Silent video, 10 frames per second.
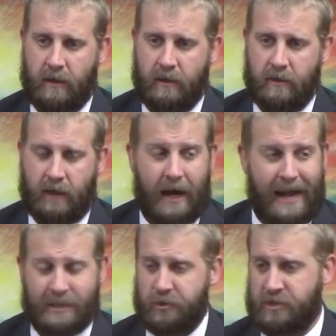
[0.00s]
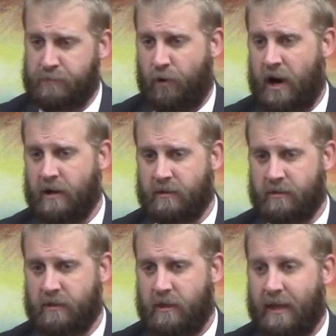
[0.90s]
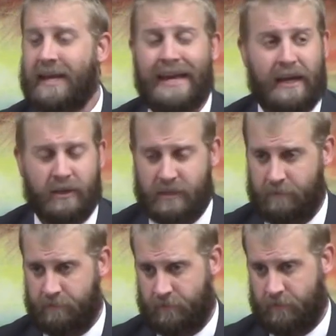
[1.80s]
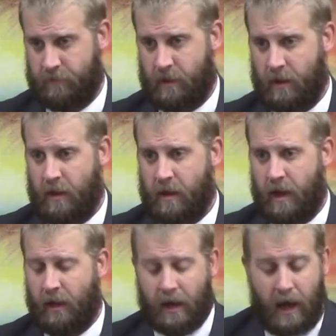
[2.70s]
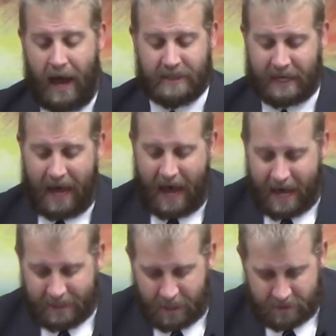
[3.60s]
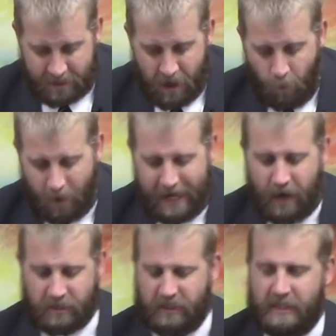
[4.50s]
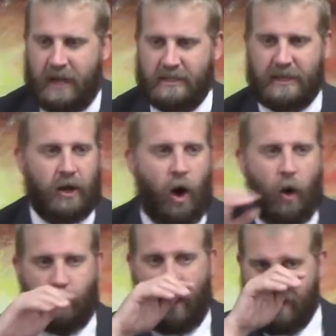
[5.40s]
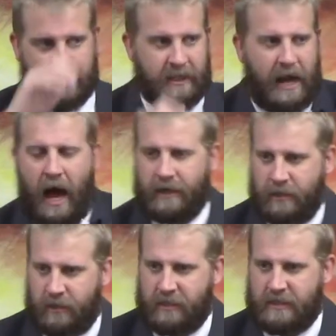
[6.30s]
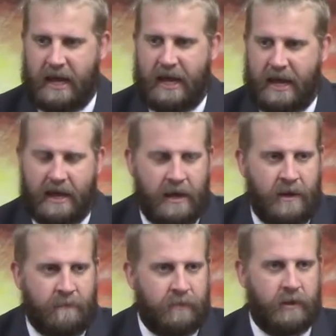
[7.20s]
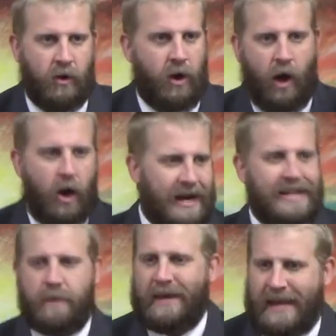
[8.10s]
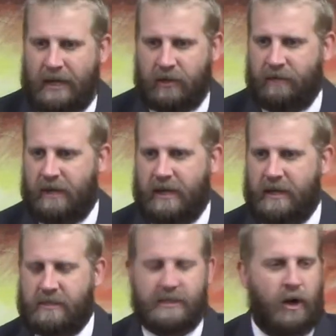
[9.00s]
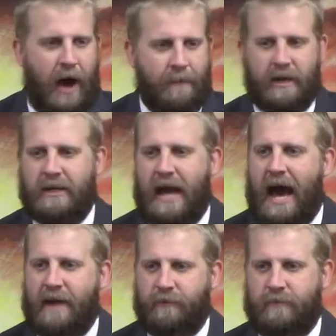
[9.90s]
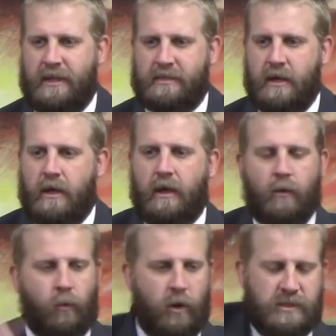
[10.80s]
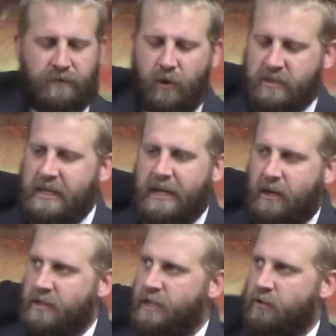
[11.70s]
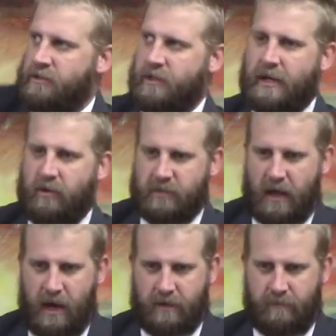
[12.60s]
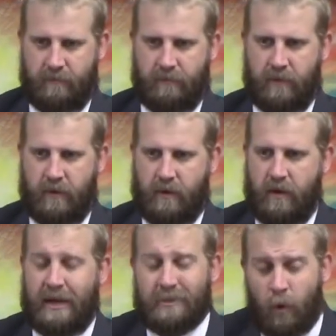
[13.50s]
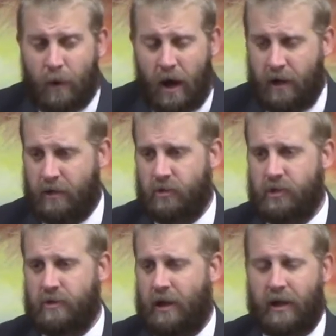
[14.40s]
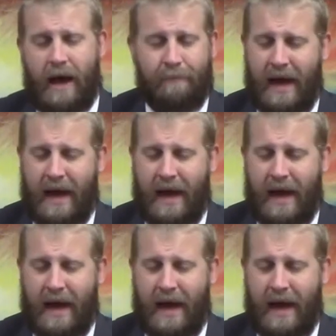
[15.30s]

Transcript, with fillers: God answers his prayers. He heals him. And look, Hezekiah doesn't, when he hears this, he doesn't go run to the doctor to say, you know, oh, I need to be healed of this. You know, I'm going to die from this. What's the first thing he goes? He goes, he goes to God. And that's what we ought to do too. Now, look, I'm not